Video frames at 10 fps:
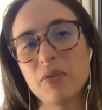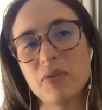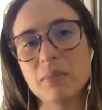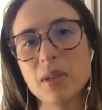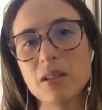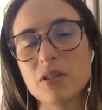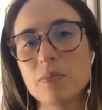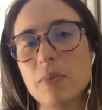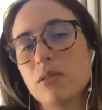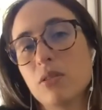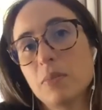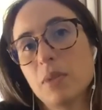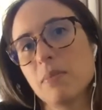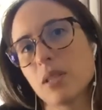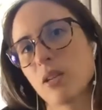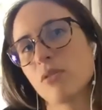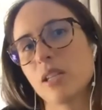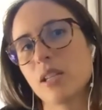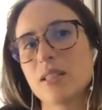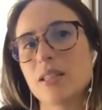minutes, but sometimes I
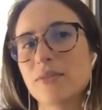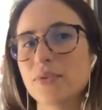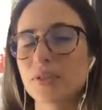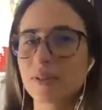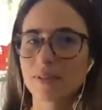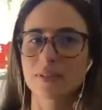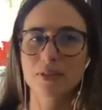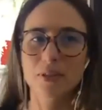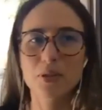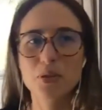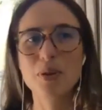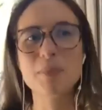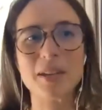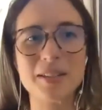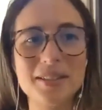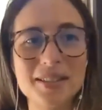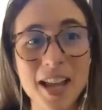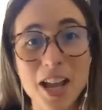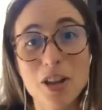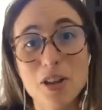only can sit for 3 minutes.
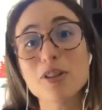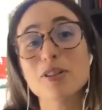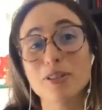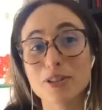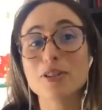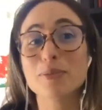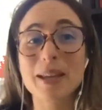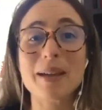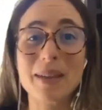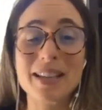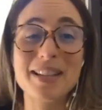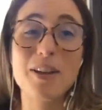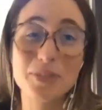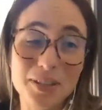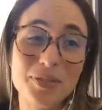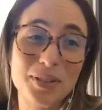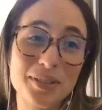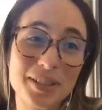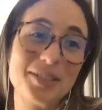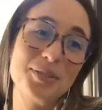You'll be amazed how
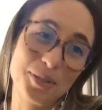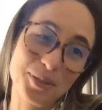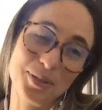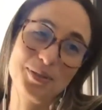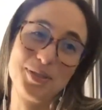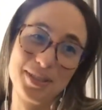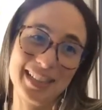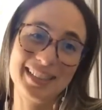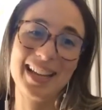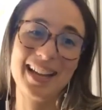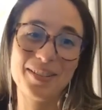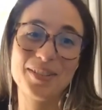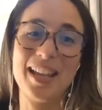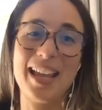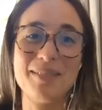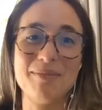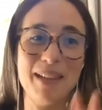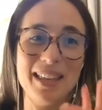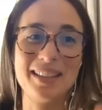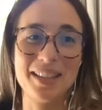difficult it is to sit down and
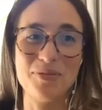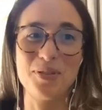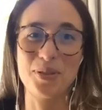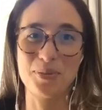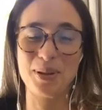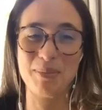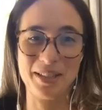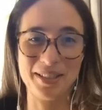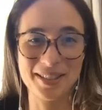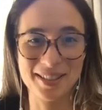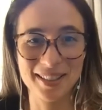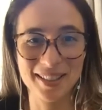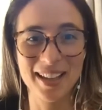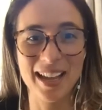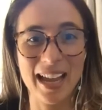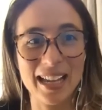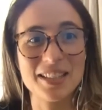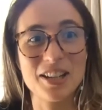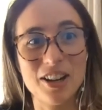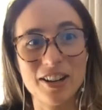meditate for 3 minutes. Yeah.
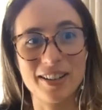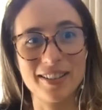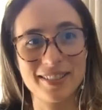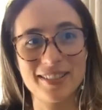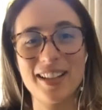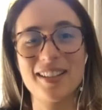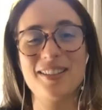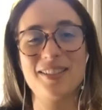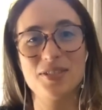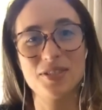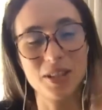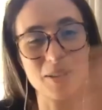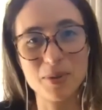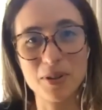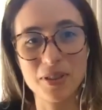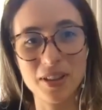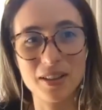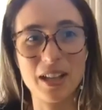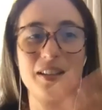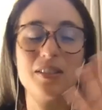It's hard, like to stop yourself,
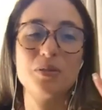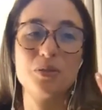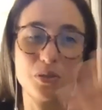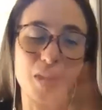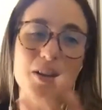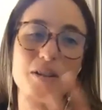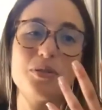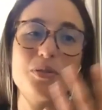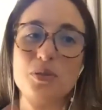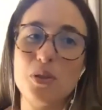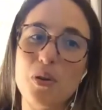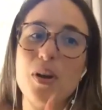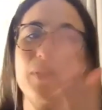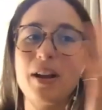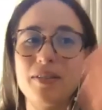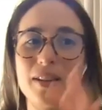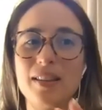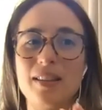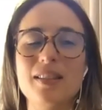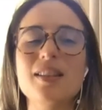like to try not to go around,
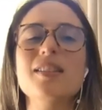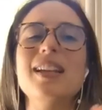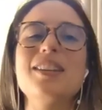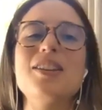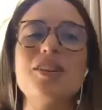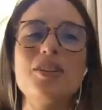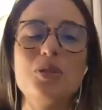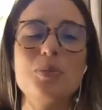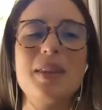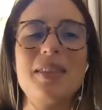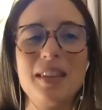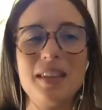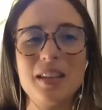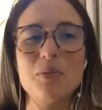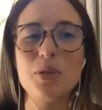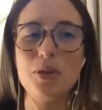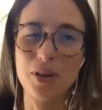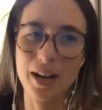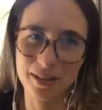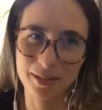and not like you're going to be thinking with your
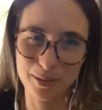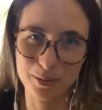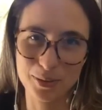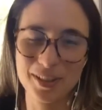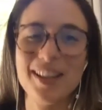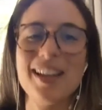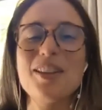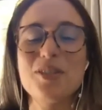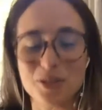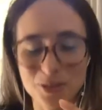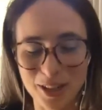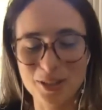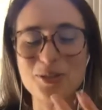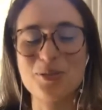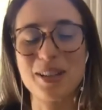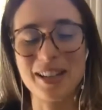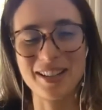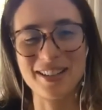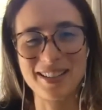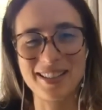eyes closed. You're trying to really
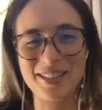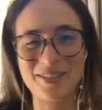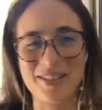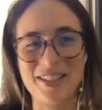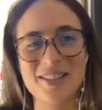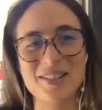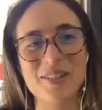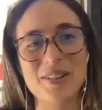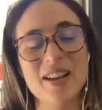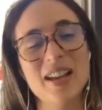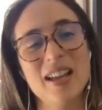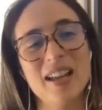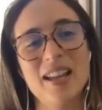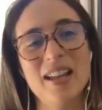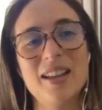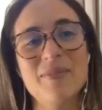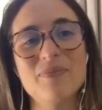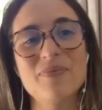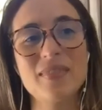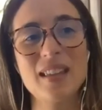concentrate. So
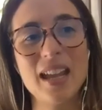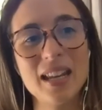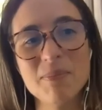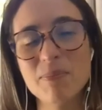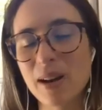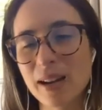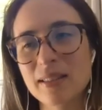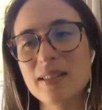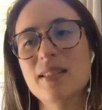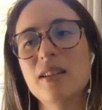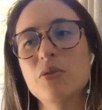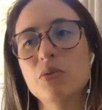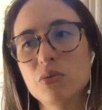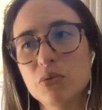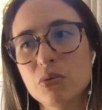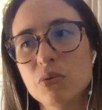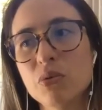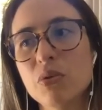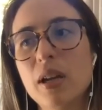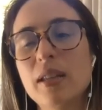any practice that you
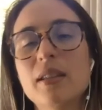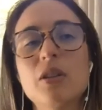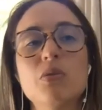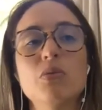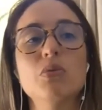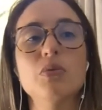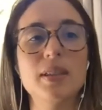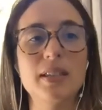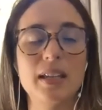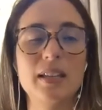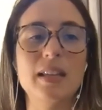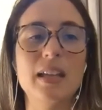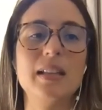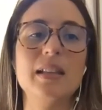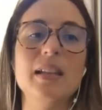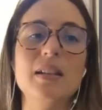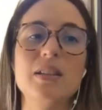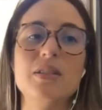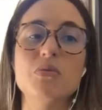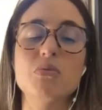do and that you do it daily
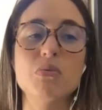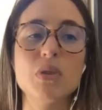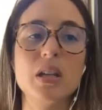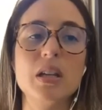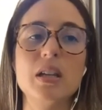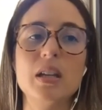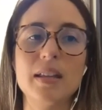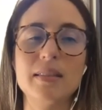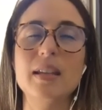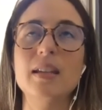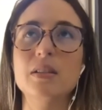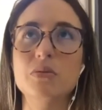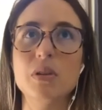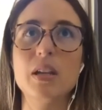is really, at the end, it really